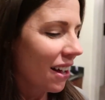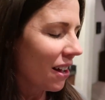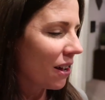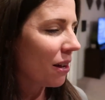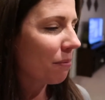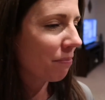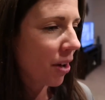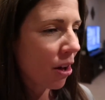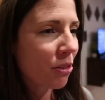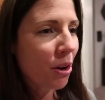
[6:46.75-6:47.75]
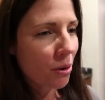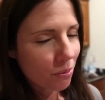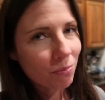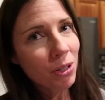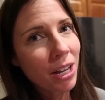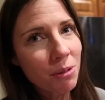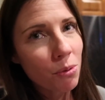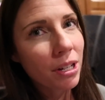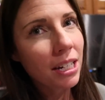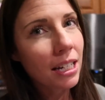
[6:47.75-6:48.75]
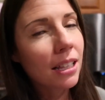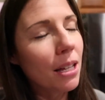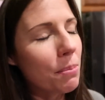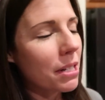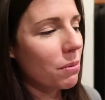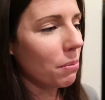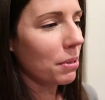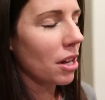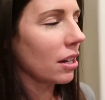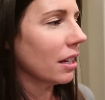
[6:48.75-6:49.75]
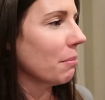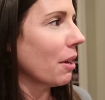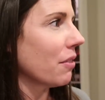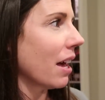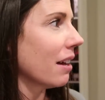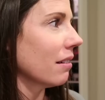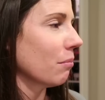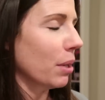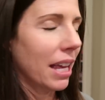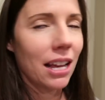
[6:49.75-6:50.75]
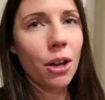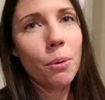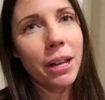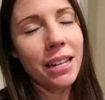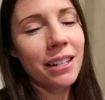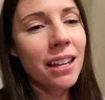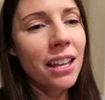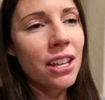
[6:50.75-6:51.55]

Um, although you guys won't get any clips because we've been talking about that. We can't go in.